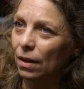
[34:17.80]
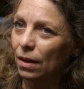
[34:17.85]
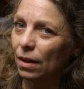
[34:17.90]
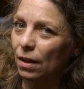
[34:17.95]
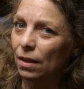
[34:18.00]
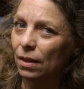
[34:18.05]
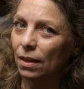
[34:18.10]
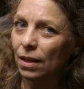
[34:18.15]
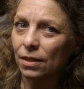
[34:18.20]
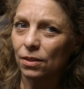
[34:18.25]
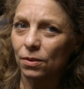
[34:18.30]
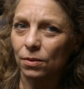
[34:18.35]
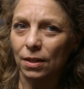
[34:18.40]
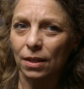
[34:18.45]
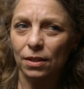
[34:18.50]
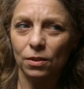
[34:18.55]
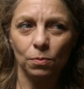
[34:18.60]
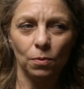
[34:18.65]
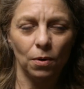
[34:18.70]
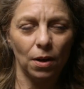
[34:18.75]
And
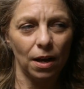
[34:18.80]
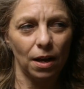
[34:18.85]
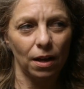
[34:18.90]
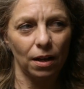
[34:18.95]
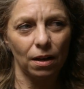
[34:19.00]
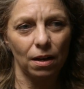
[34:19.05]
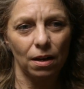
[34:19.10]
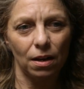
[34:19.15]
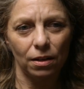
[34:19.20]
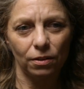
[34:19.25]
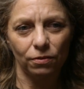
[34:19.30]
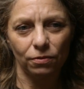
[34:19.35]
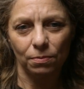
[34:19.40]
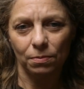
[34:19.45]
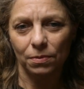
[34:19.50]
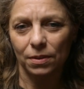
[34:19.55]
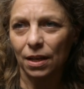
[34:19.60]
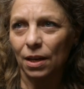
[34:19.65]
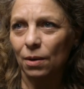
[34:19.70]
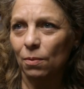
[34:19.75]
that's what occurred
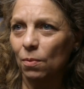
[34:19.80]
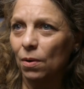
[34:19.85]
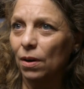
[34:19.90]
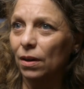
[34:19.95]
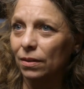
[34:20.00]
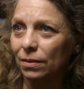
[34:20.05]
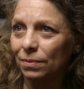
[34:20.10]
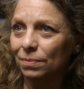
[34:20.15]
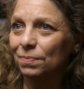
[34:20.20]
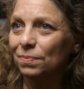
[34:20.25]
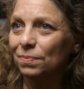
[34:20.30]
from day one.